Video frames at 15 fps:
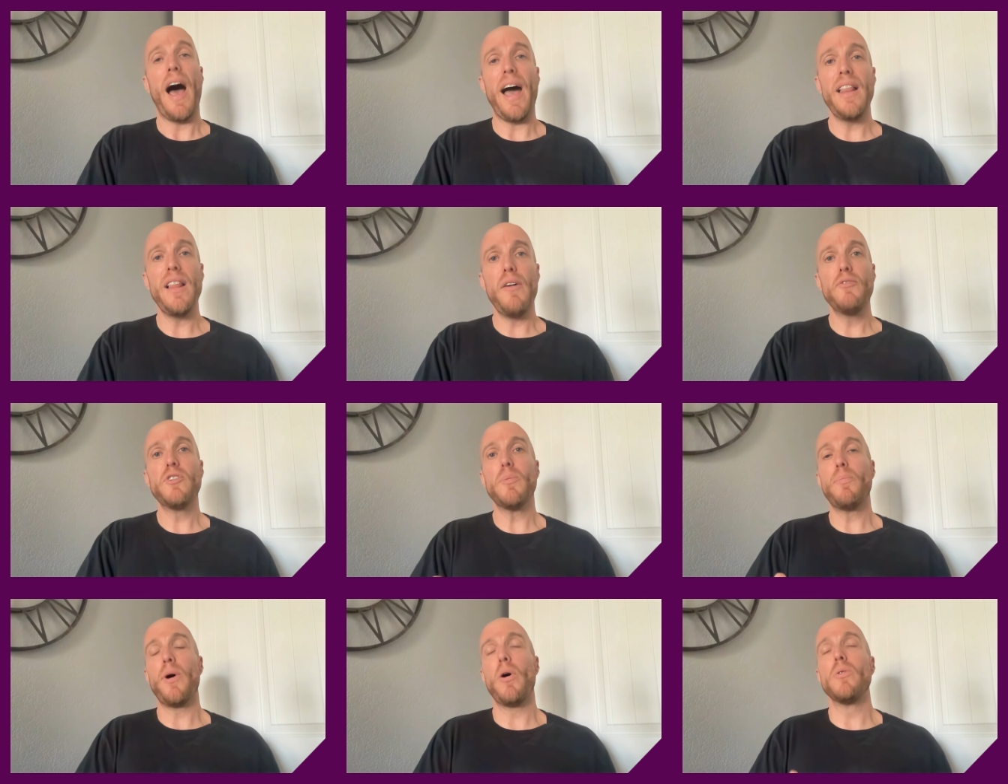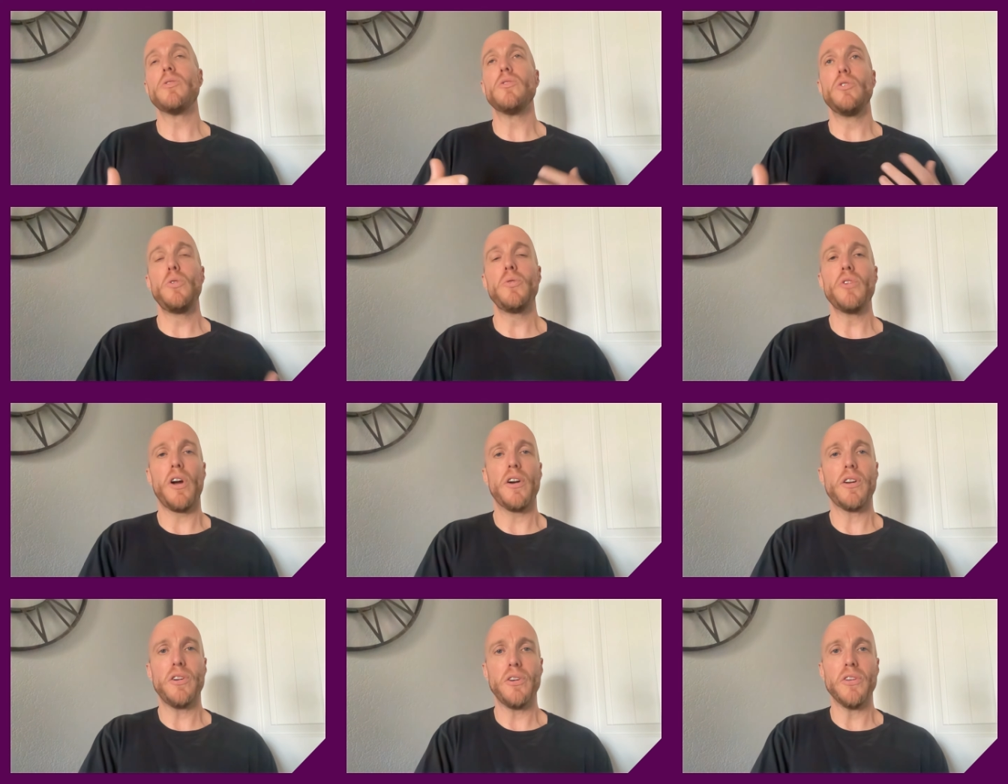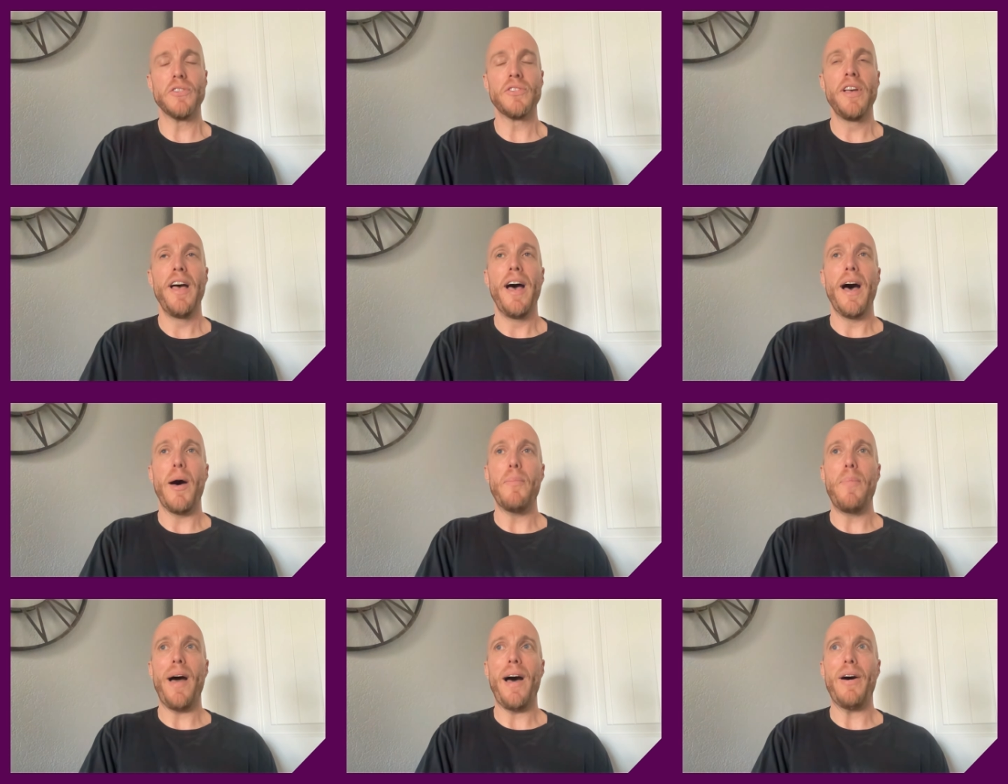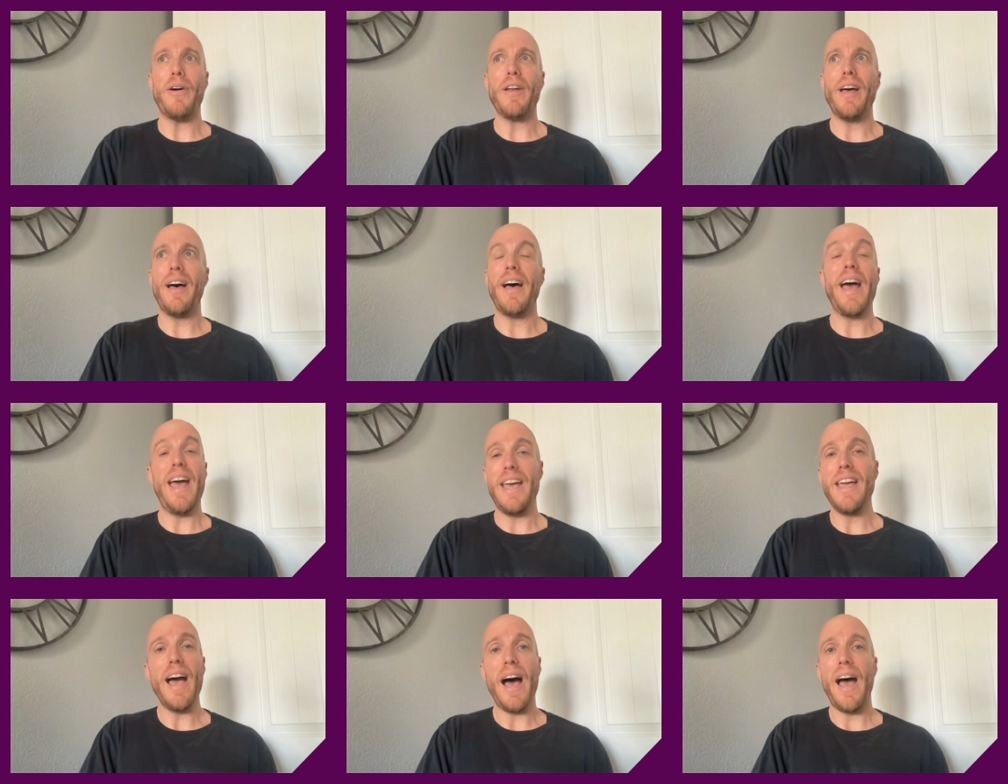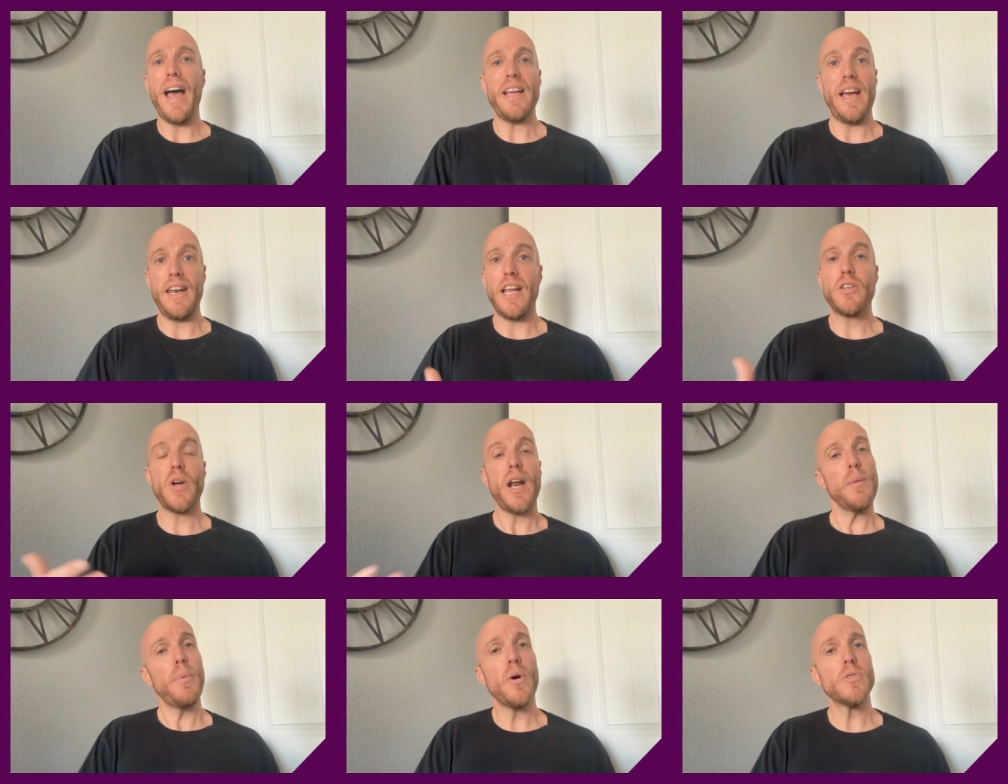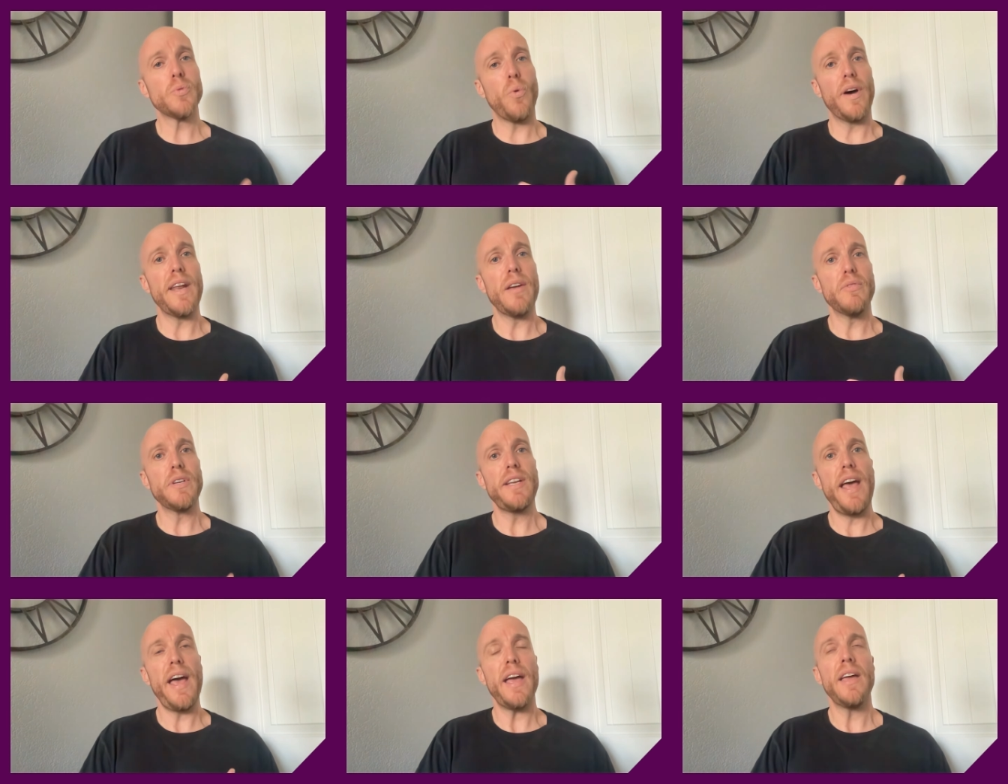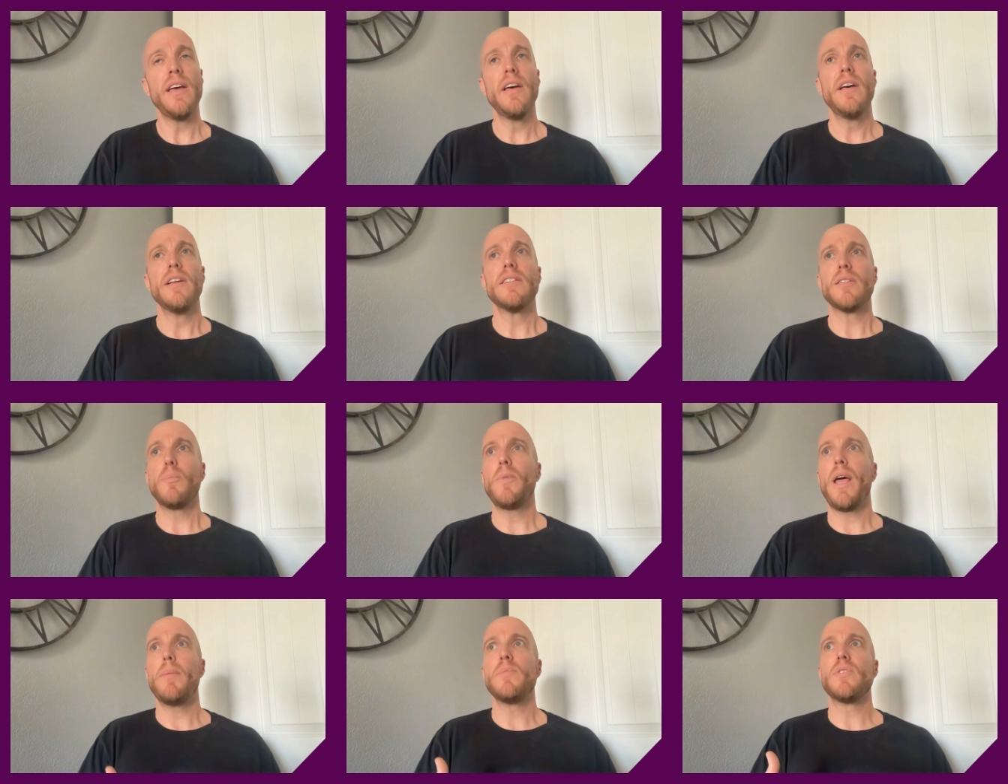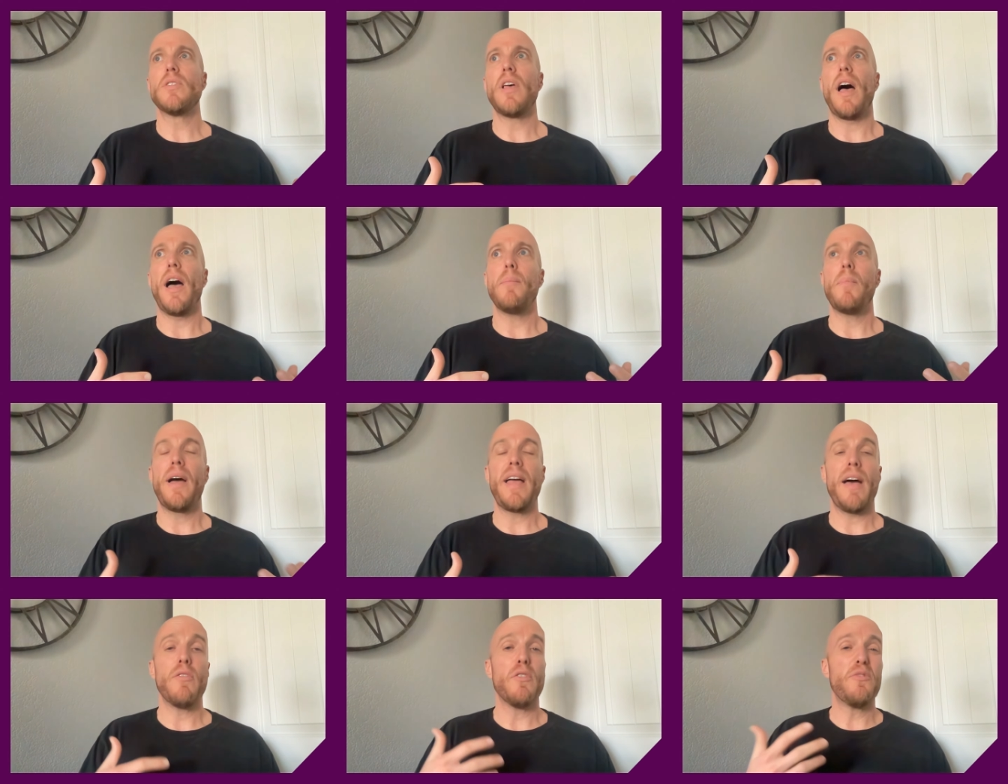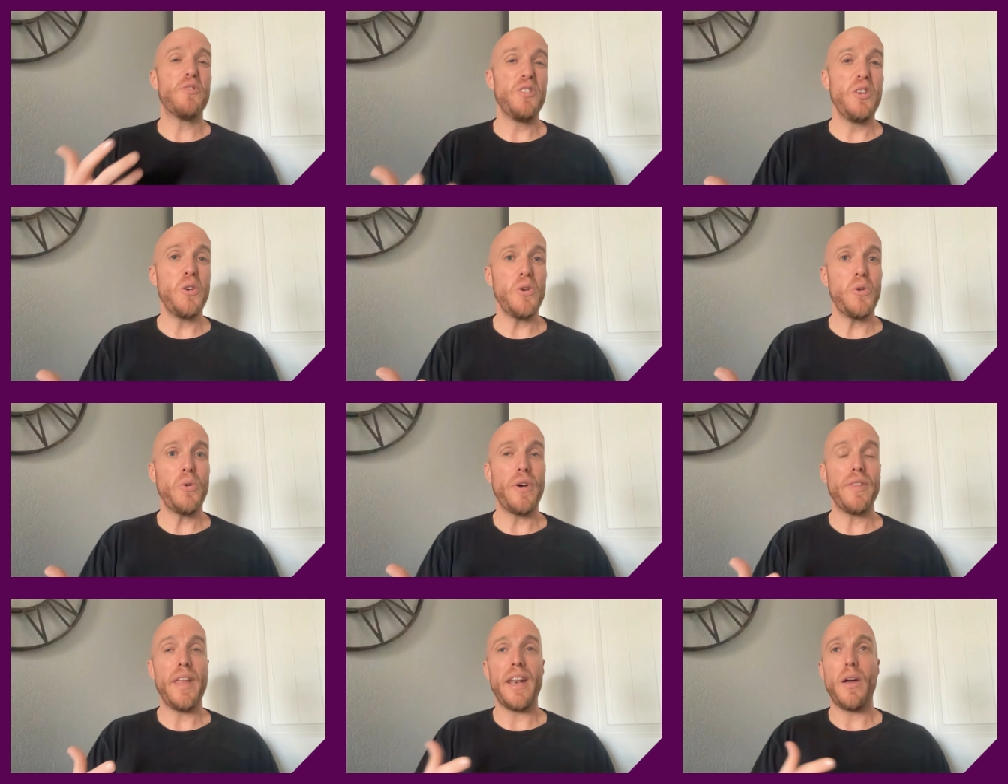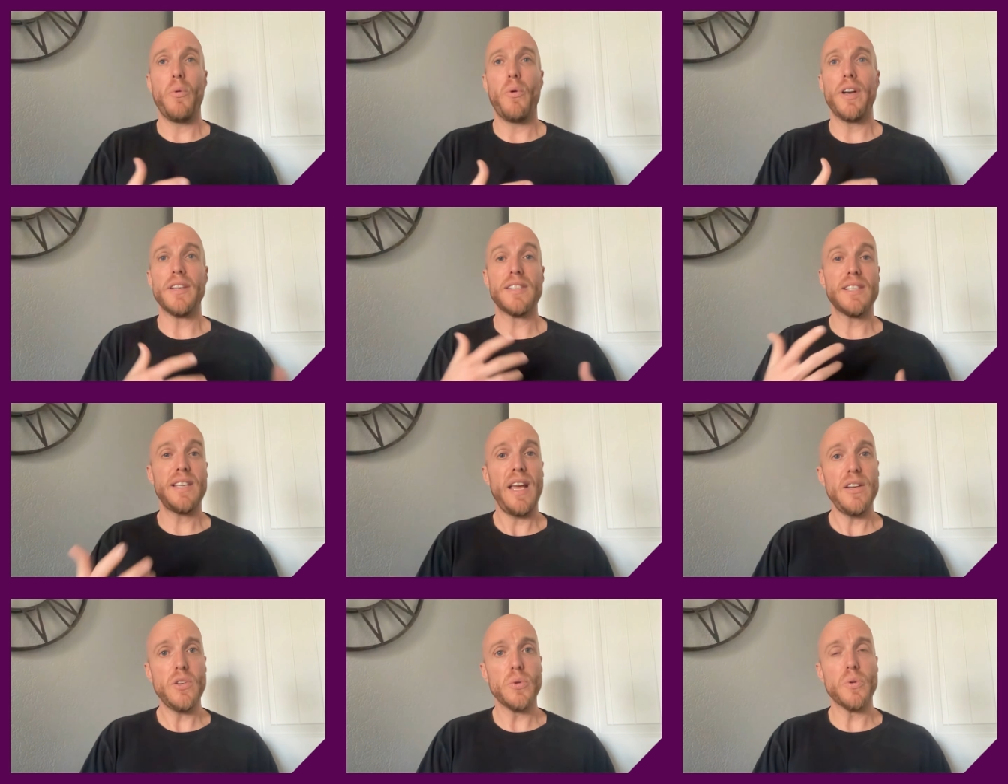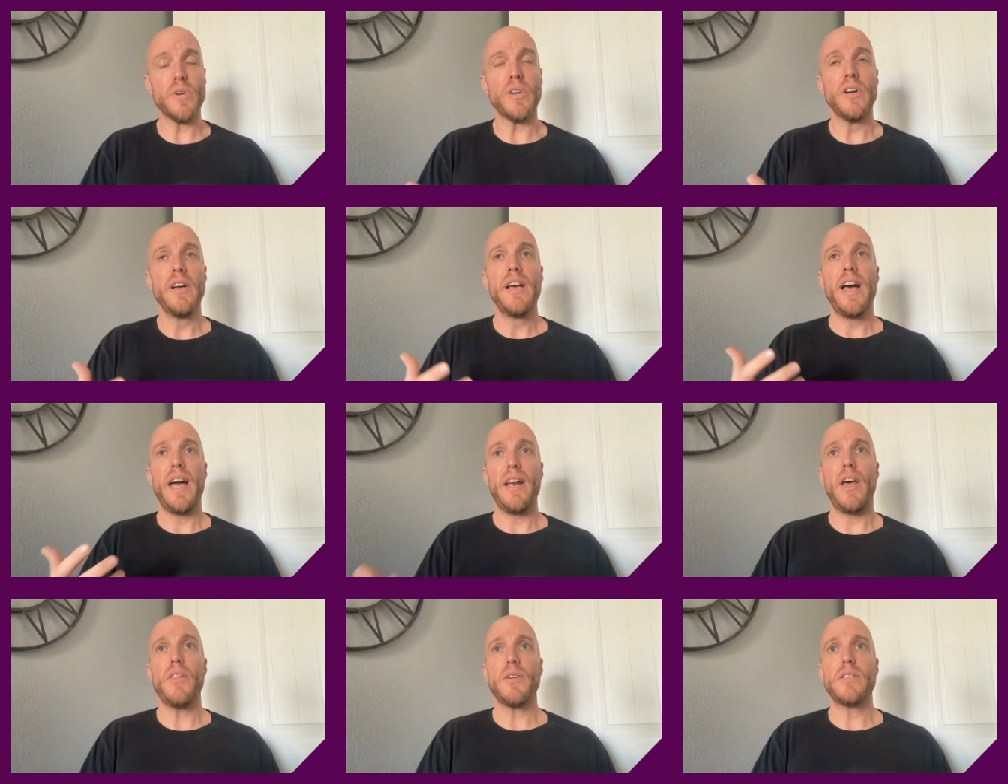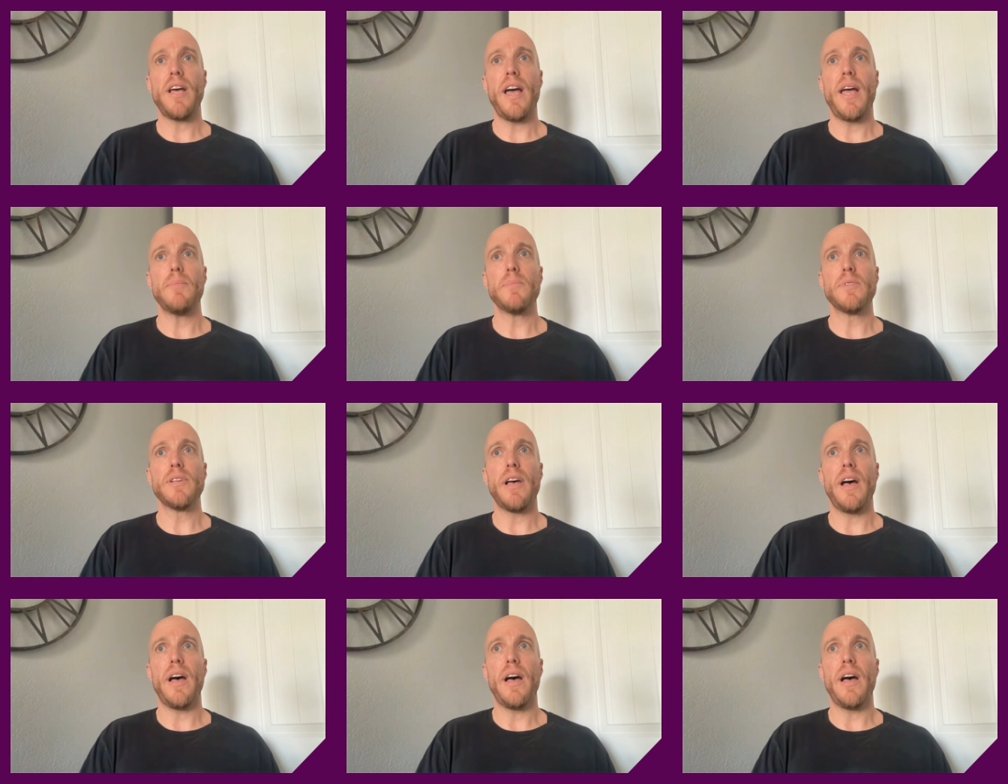I love to post news articles about AI, and I try to post one every day. Sometimes I might have a few that I want to schedule, and other times,